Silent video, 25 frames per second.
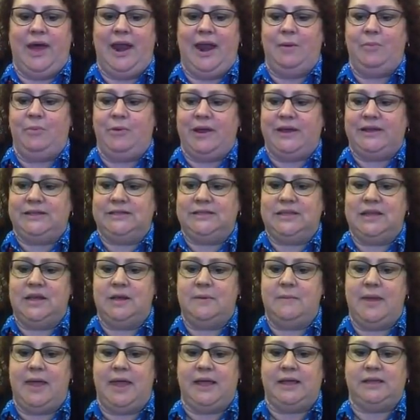kind of brings
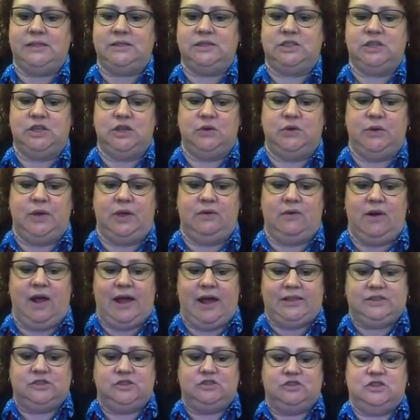them into
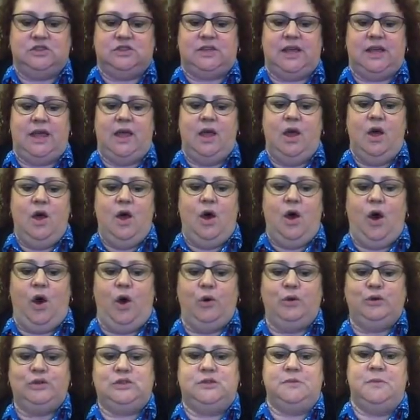Iran. So just like
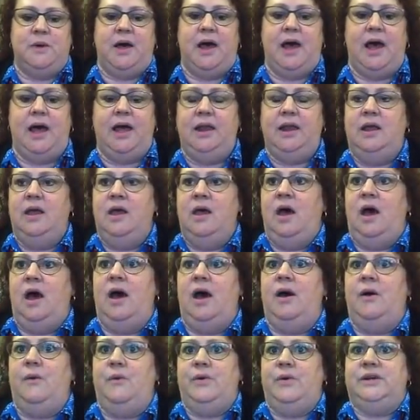Osman
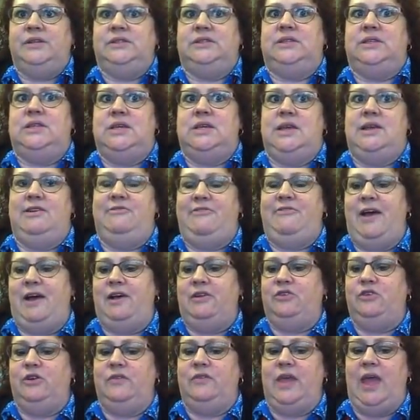was the
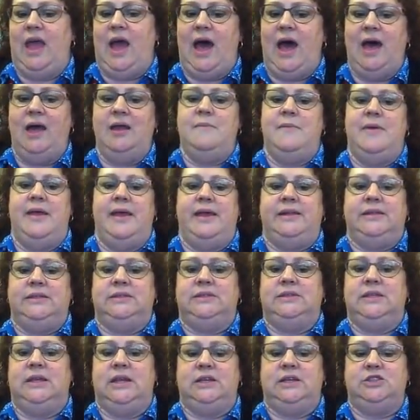founder of the
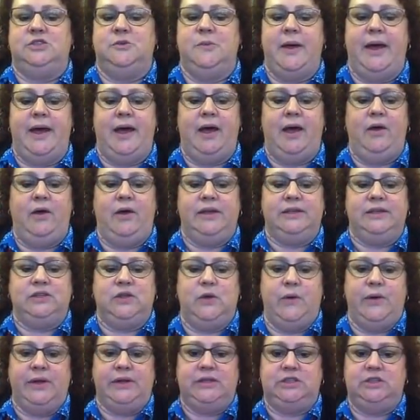Ottomans, Ismail
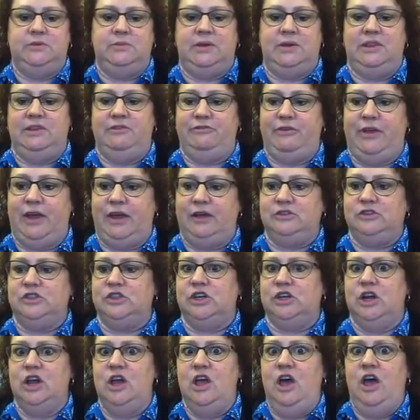is going to be the
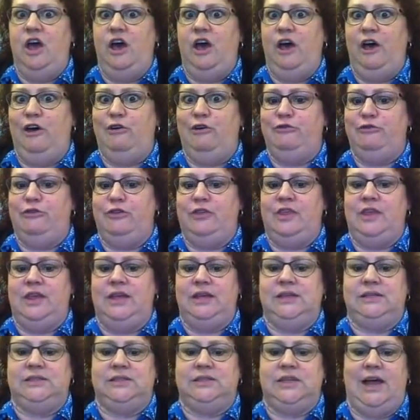founder of
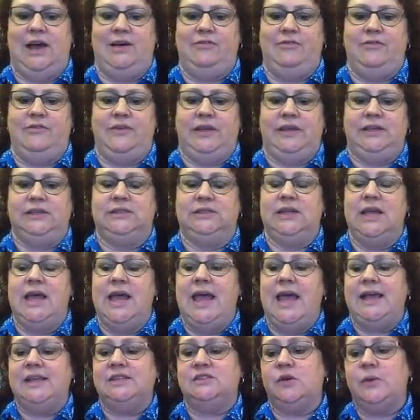the Safavids.
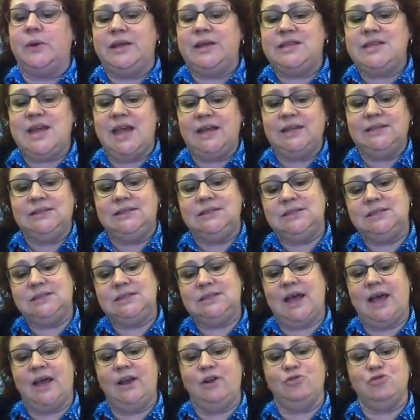So he takes
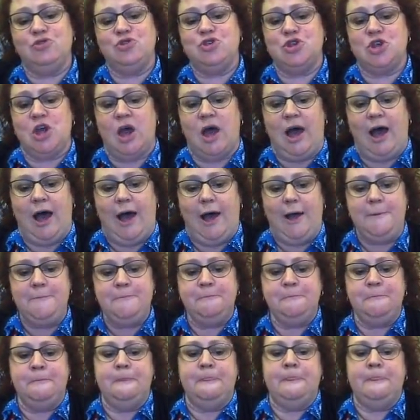this title
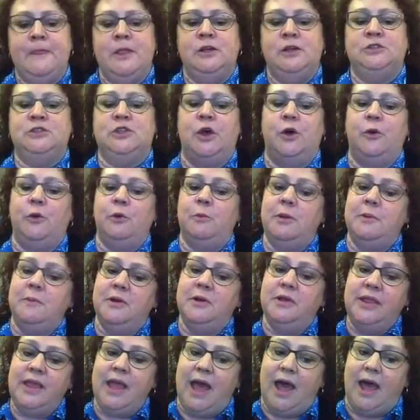Shah. So
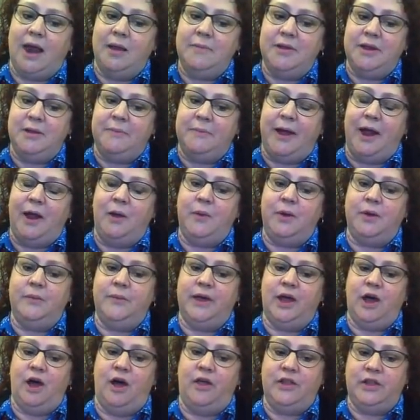remember in the Ottoman Empire,
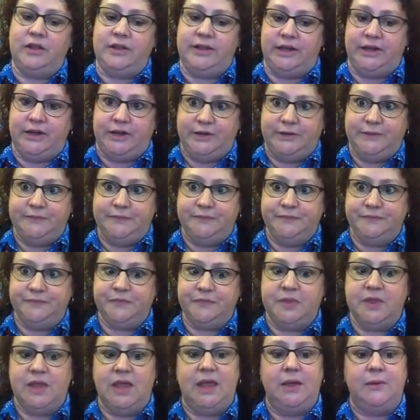what do we call the leader?
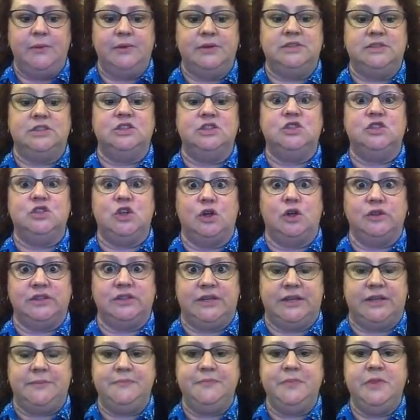He was the
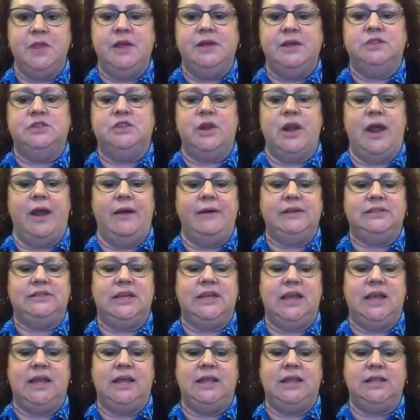Sultan. So now
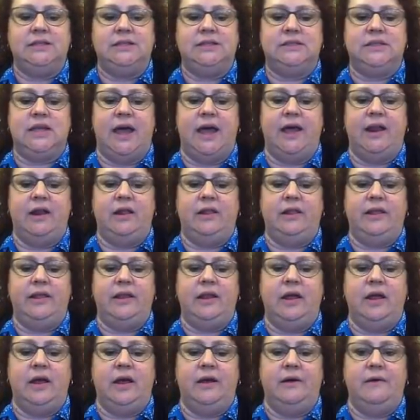he's taking this title
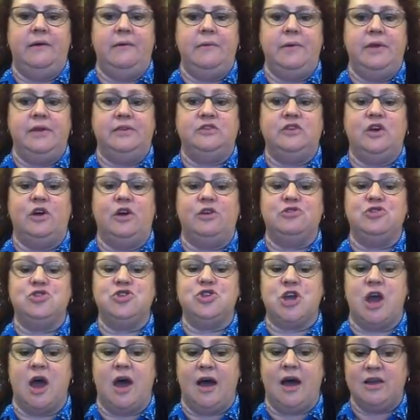and is
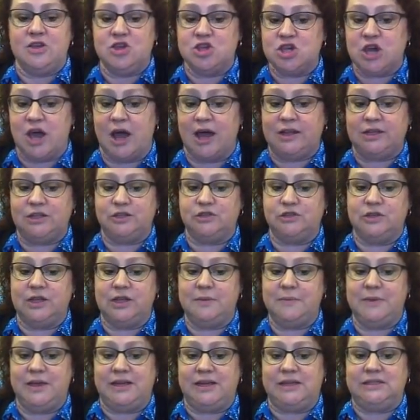called Shah. And Shah
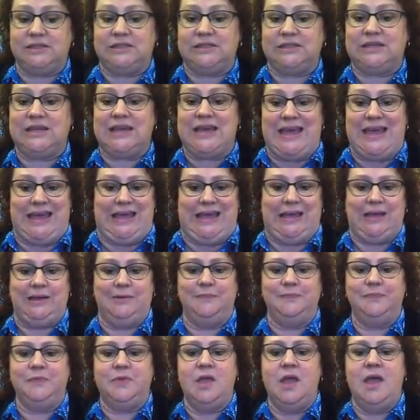literally means
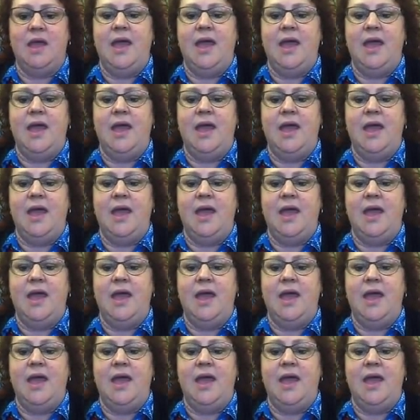king.